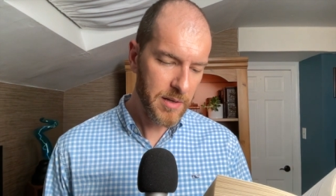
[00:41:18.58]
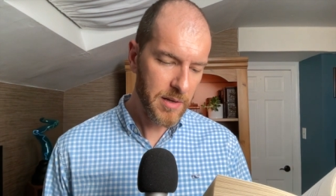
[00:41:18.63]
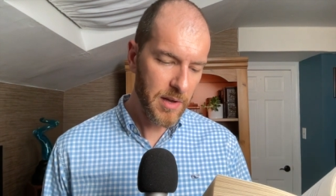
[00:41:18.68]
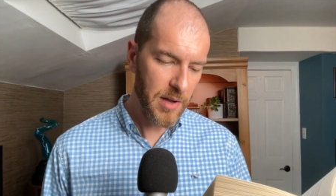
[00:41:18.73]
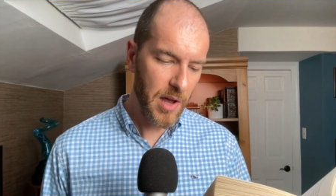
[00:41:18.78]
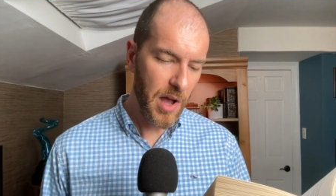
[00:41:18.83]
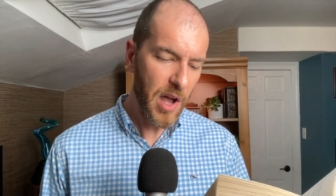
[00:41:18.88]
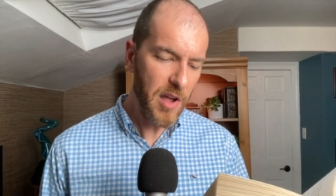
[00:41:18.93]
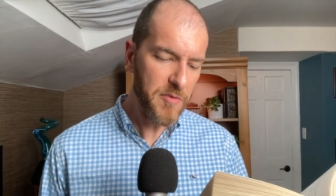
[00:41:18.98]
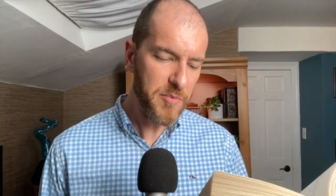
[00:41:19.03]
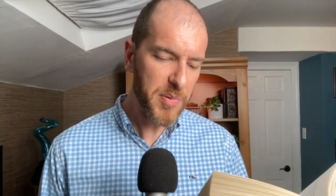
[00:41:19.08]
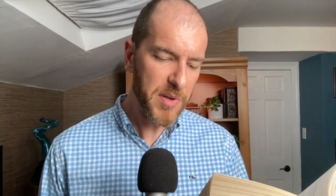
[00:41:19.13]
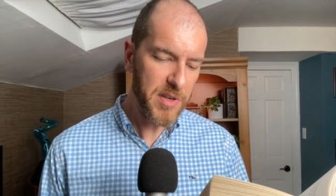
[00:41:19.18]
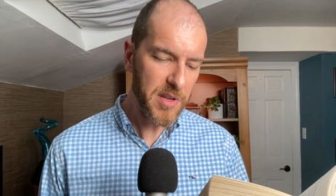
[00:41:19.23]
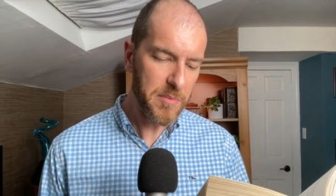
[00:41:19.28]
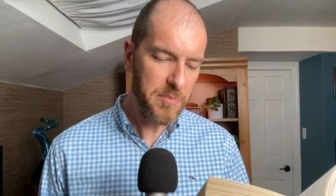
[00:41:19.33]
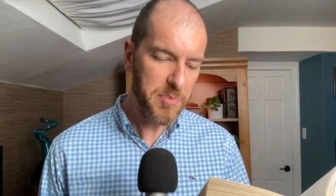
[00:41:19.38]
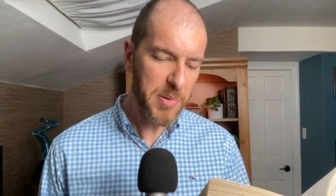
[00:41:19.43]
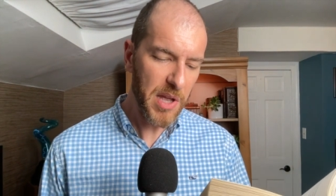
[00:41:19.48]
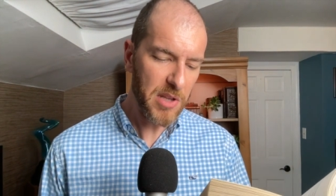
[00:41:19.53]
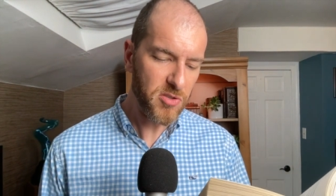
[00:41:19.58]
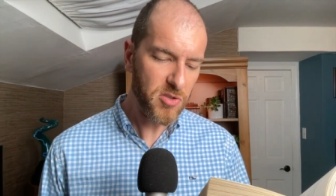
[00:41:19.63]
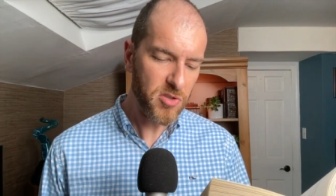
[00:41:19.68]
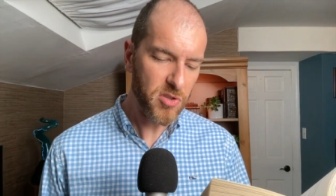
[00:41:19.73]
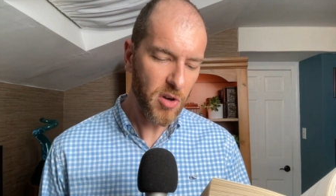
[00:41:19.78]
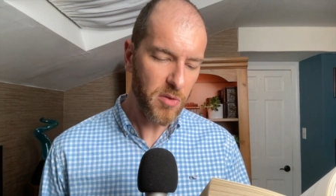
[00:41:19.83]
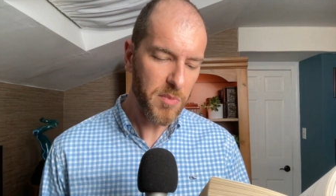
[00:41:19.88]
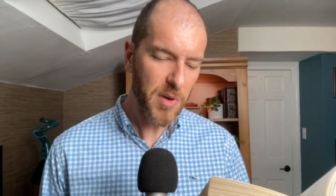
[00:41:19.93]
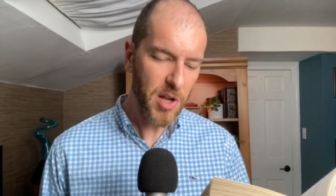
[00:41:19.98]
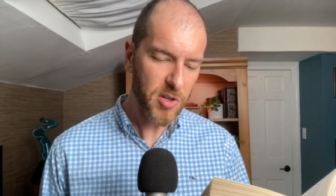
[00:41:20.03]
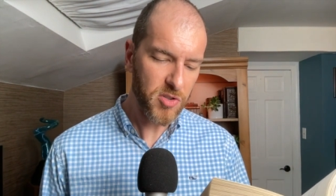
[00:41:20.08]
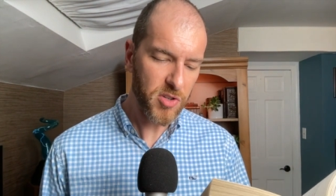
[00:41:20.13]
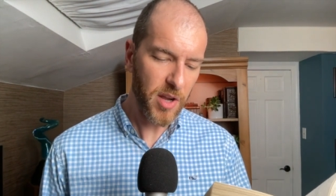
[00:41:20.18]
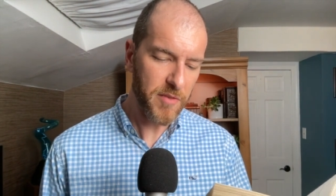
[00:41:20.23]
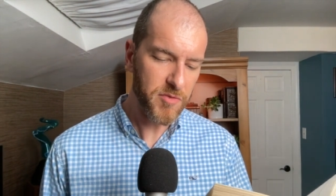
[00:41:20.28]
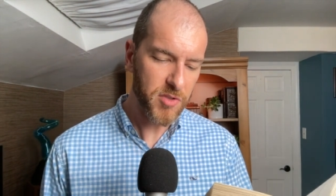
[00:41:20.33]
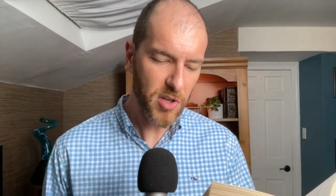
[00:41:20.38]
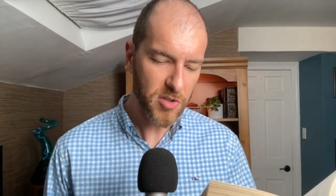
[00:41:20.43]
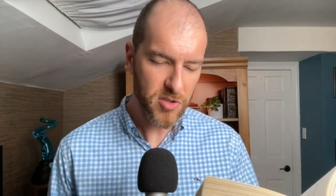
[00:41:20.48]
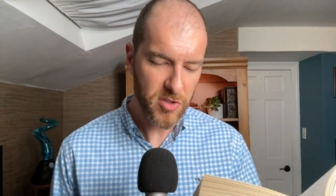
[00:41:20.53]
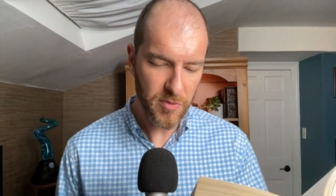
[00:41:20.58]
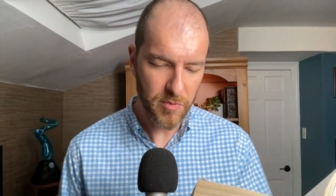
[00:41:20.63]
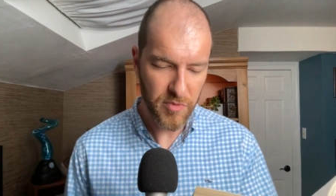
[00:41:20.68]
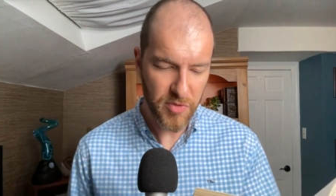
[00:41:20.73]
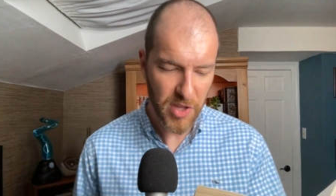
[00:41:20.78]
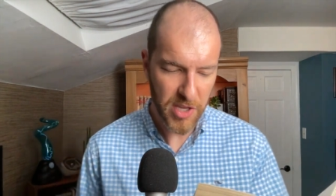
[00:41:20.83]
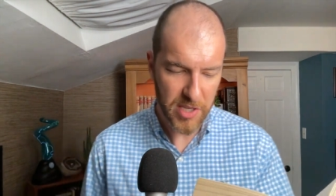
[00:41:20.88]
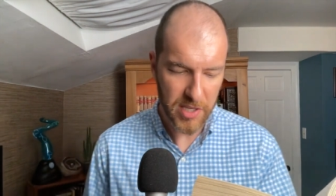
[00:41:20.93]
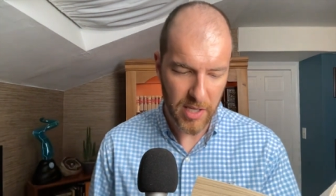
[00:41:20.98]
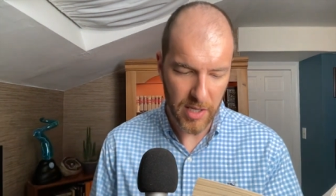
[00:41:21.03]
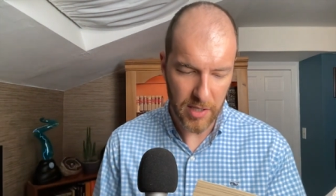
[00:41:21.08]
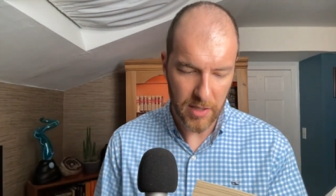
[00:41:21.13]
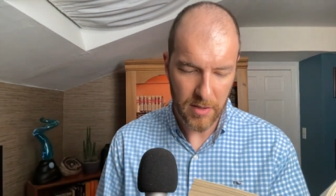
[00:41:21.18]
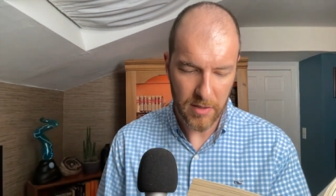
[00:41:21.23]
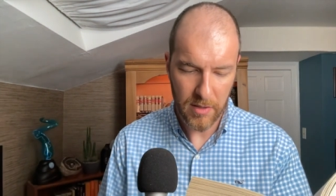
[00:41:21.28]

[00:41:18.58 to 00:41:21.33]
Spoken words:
I've been in bed so much I've done some thinking.